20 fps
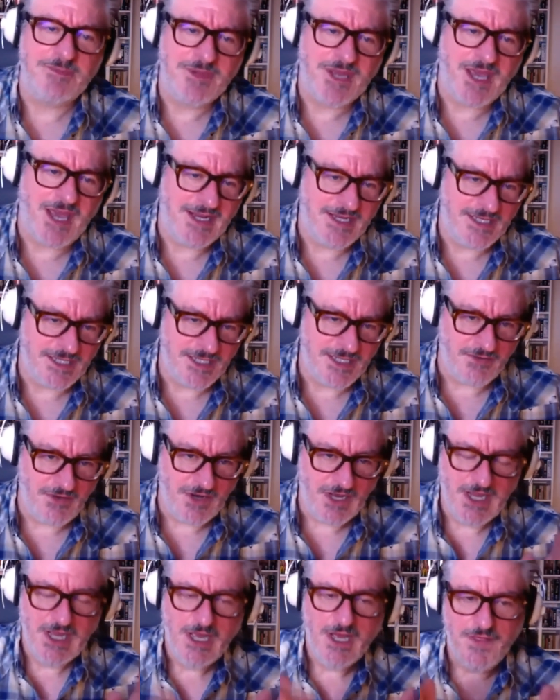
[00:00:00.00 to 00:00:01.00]
Cain's
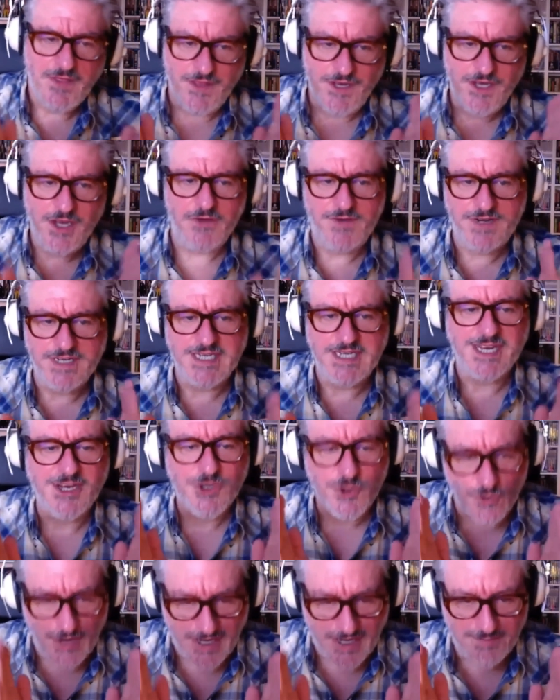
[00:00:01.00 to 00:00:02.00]
novel. The novel is
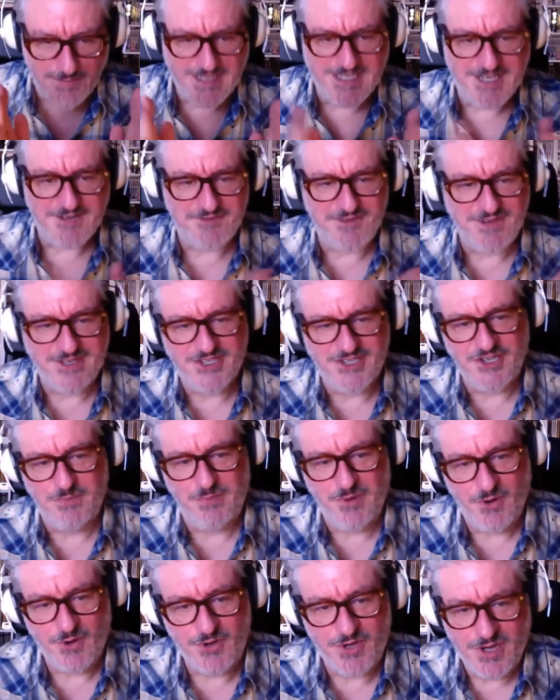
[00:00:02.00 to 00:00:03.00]
incredibly different to the
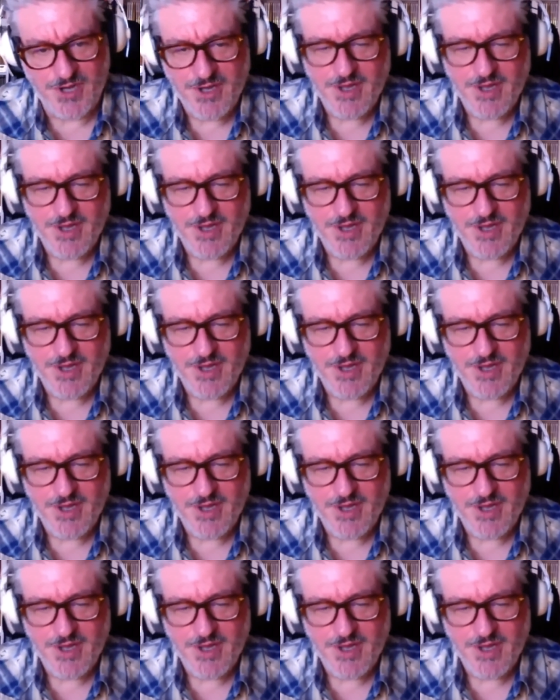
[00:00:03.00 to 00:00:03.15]
book,